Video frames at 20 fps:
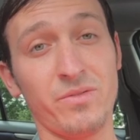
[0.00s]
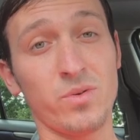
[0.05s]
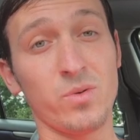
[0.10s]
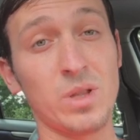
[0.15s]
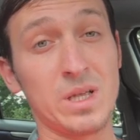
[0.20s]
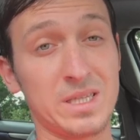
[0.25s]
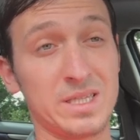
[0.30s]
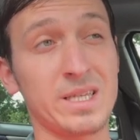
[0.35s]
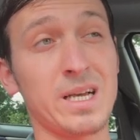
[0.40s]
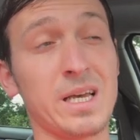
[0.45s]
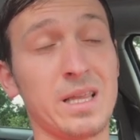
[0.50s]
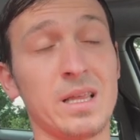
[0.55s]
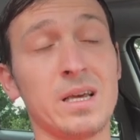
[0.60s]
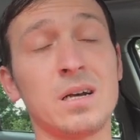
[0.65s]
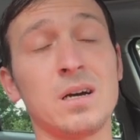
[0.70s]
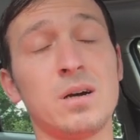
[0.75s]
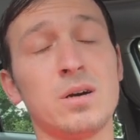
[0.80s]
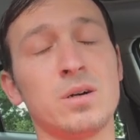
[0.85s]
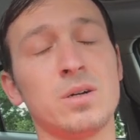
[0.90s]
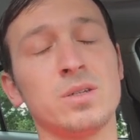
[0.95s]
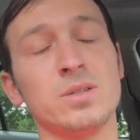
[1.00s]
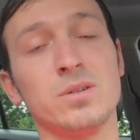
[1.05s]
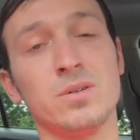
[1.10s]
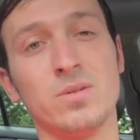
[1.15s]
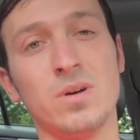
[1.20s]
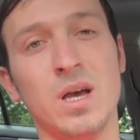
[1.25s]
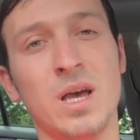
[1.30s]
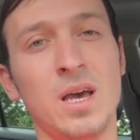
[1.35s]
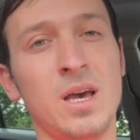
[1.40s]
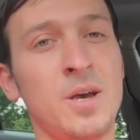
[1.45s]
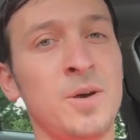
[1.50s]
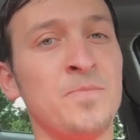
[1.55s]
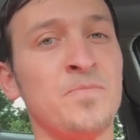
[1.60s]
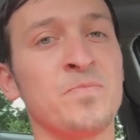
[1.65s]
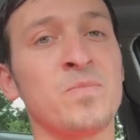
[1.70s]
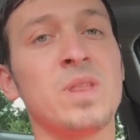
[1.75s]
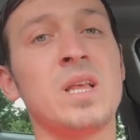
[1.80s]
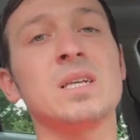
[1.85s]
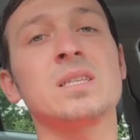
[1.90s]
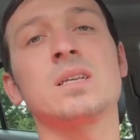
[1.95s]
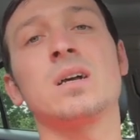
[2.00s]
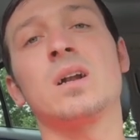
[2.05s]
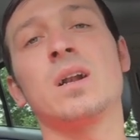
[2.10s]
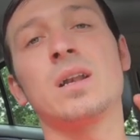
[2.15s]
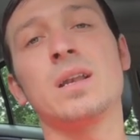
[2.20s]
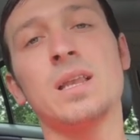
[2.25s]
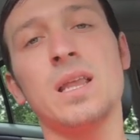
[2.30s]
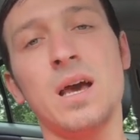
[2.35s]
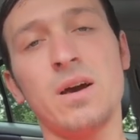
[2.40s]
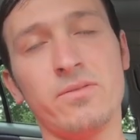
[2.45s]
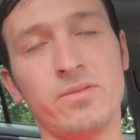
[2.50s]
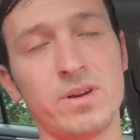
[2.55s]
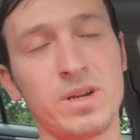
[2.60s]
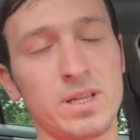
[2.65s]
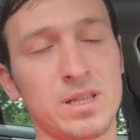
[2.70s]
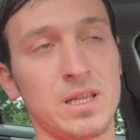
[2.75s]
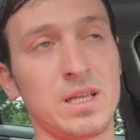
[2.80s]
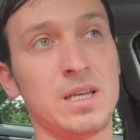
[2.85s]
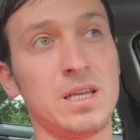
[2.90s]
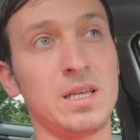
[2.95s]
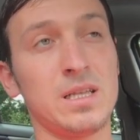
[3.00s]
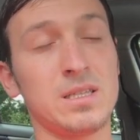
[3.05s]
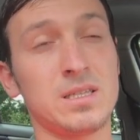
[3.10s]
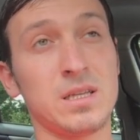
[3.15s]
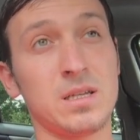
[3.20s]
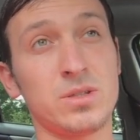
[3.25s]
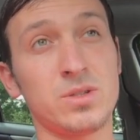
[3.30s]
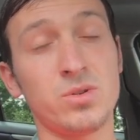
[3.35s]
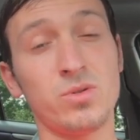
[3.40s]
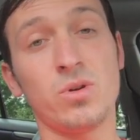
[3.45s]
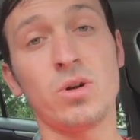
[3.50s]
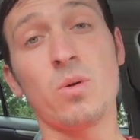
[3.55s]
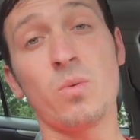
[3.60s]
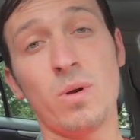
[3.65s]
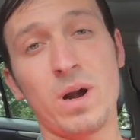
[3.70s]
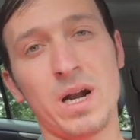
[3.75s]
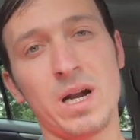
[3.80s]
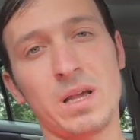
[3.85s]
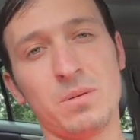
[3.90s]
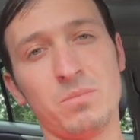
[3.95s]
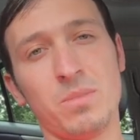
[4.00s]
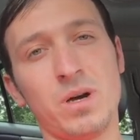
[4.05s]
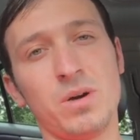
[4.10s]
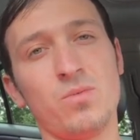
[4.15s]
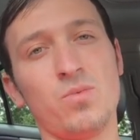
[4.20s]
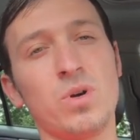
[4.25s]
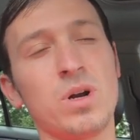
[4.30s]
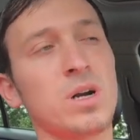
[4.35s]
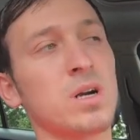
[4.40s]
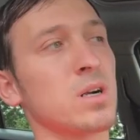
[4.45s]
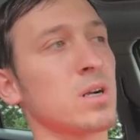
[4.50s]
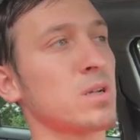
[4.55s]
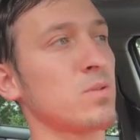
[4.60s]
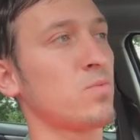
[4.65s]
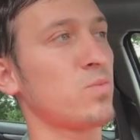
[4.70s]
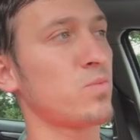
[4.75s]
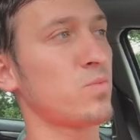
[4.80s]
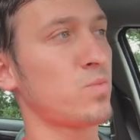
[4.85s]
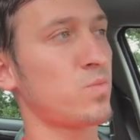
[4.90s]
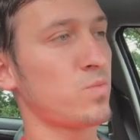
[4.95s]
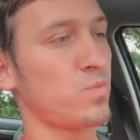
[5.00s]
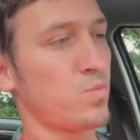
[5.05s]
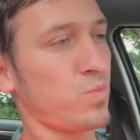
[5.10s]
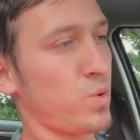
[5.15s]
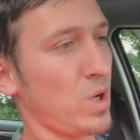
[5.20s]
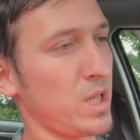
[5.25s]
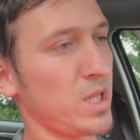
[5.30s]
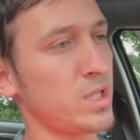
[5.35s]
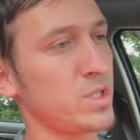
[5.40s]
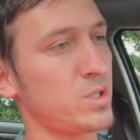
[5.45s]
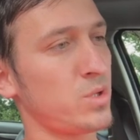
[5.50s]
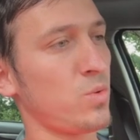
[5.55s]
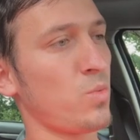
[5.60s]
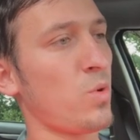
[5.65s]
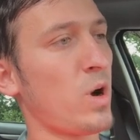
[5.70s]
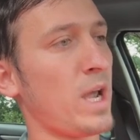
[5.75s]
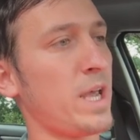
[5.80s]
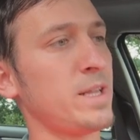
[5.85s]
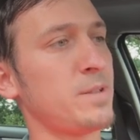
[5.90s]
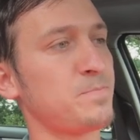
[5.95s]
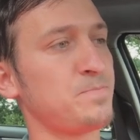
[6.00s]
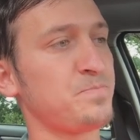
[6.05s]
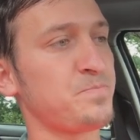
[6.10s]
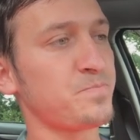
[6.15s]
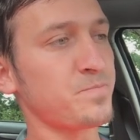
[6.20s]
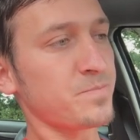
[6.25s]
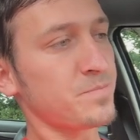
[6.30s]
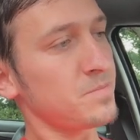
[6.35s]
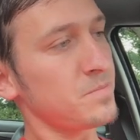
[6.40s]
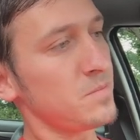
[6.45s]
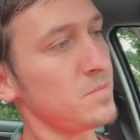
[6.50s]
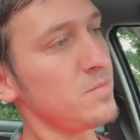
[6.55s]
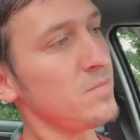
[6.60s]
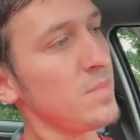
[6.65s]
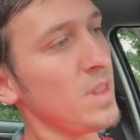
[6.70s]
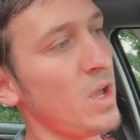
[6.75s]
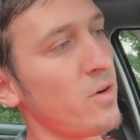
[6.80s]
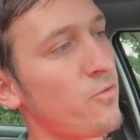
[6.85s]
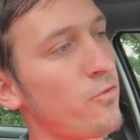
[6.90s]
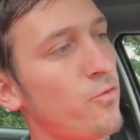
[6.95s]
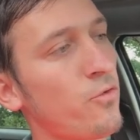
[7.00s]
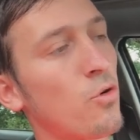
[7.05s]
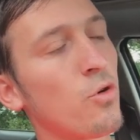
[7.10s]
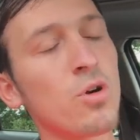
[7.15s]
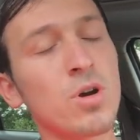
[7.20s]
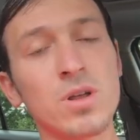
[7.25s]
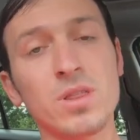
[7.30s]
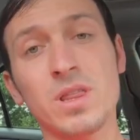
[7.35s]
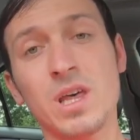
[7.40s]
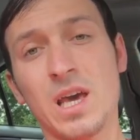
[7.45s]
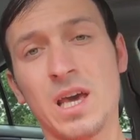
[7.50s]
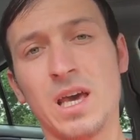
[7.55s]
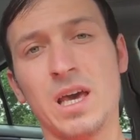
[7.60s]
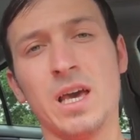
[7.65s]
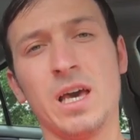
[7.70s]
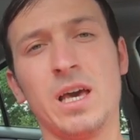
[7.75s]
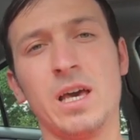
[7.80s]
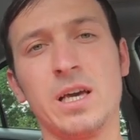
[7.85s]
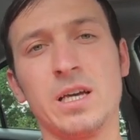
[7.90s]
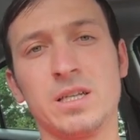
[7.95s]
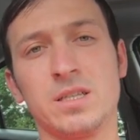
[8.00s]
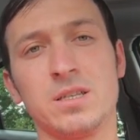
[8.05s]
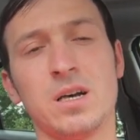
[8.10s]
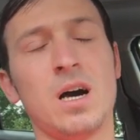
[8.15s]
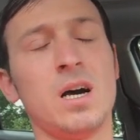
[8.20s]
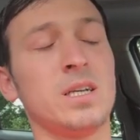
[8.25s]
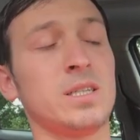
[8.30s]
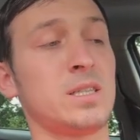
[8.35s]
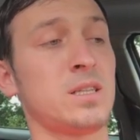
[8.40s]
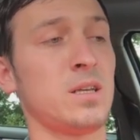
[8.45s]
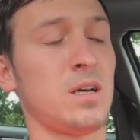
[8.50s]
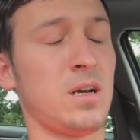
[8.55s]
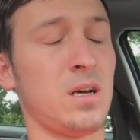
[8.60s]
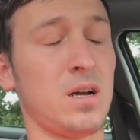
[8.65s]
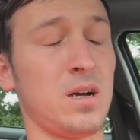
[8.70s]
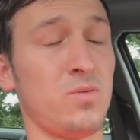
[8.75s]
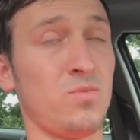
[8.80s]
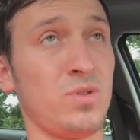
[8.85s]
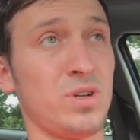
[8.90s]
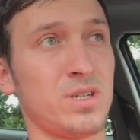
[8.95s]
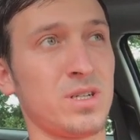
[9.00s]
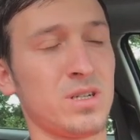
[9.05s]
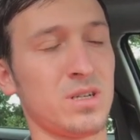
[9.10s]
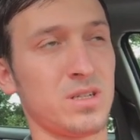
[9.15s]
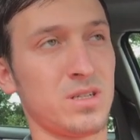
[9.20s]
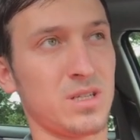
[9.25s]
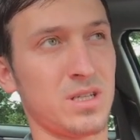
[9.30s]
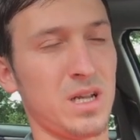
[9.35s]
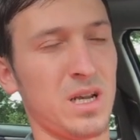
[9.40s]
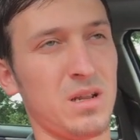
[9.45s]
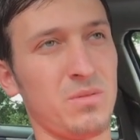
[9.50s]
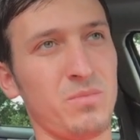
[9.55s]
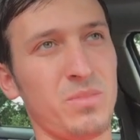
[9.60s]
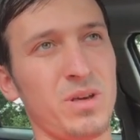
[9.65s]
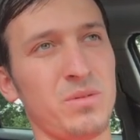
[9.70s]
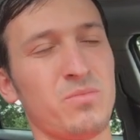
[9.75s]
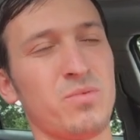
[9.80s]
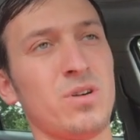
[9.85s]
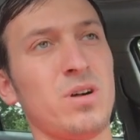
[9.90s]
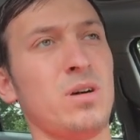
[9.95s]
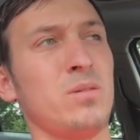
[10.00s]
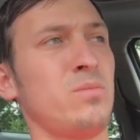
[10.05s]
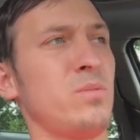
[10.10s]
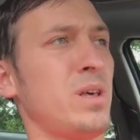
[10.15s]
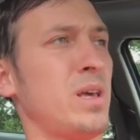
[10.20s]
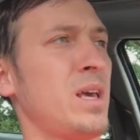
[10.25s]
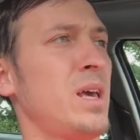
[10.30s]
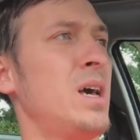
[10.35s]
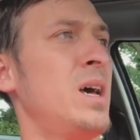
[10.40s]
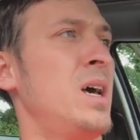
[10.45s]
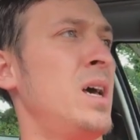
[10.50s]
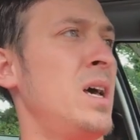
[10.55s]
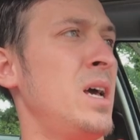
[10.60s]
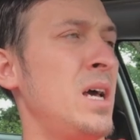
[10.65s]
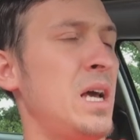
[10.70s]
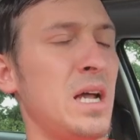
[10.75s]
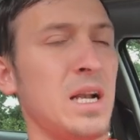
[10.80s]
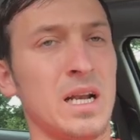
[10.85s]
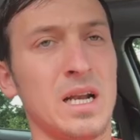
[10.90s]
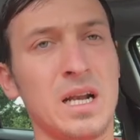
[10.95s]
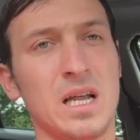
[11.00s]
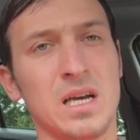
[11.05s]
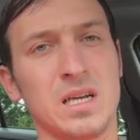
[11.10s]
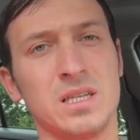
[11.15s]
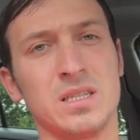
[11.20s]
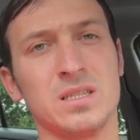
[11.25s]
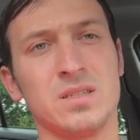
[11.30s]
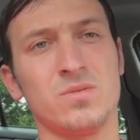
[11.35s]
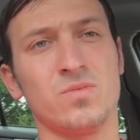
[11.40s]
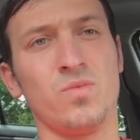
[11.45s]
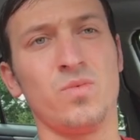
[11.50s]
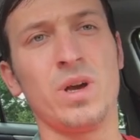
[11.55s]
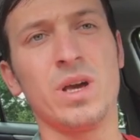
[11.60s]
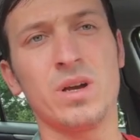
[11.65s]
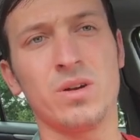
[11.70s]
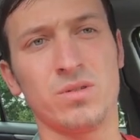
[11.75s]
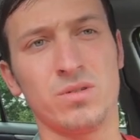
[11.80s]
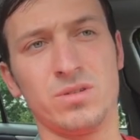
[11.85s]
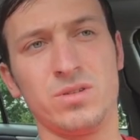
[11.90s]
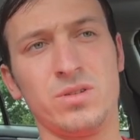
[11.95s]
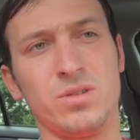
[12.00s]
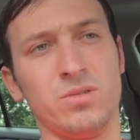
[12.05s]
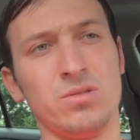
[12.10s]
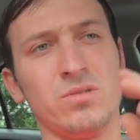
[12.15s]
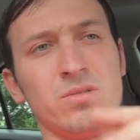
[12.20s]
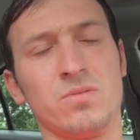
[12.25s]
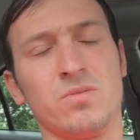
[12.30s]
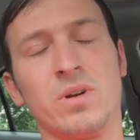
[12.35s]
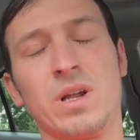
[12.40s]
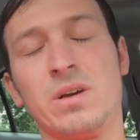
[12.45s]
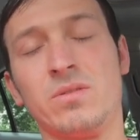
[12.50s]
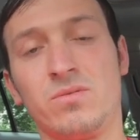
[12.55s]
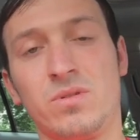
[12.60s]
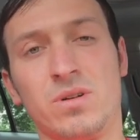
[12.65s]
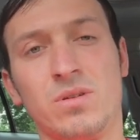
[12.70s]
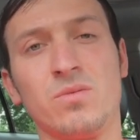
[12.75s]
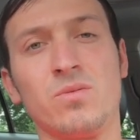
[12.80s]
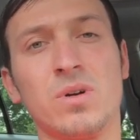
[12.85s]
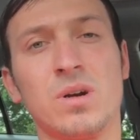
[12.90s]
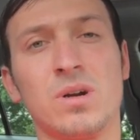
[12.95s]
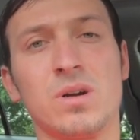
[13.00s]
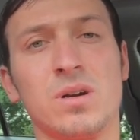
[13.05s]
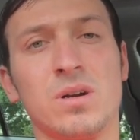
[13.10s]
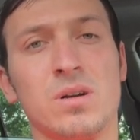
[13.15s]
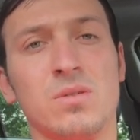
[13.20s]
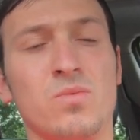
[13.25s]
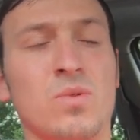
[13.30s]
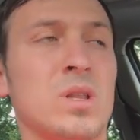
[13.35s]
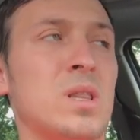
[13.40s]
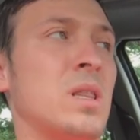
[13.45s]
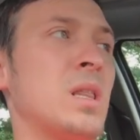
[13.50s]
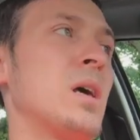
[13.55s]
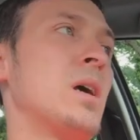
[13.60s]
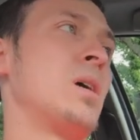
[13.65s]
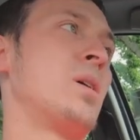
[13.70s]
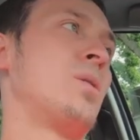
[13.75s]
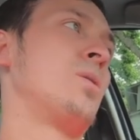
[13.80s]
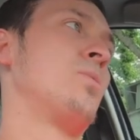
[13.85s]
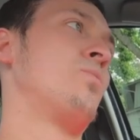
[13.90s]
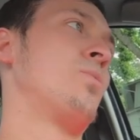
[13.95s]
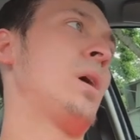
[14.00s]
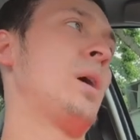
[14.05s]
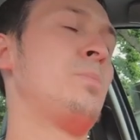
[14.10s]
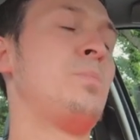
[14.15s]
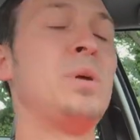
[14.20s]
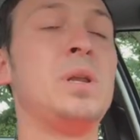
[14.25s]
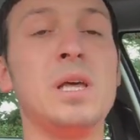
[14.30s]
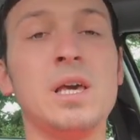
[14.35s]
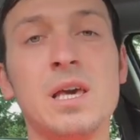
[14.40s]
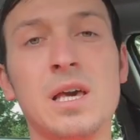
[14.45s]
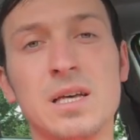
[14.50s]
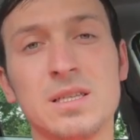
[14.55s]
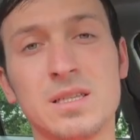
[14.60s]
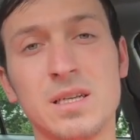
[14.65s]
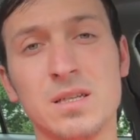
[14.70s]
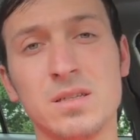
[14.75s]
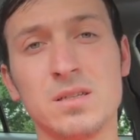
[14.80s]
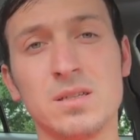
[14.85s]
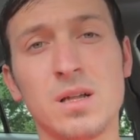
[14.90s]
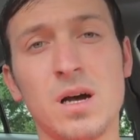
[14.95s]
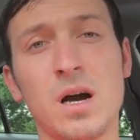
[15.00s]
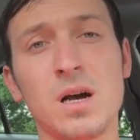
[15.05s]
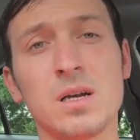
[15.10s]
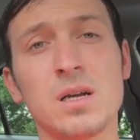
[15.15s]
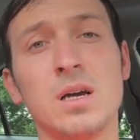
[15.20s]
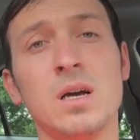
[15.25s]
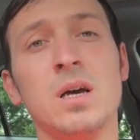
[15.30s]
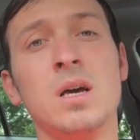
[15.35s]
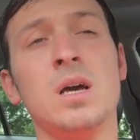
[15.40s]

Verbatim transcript: fuel inside the car so this car definitely needs a tune already but we're willing to wait for the exhaust uh, which is going to be probably in the next week or two or whatever when when the IPD gets in stock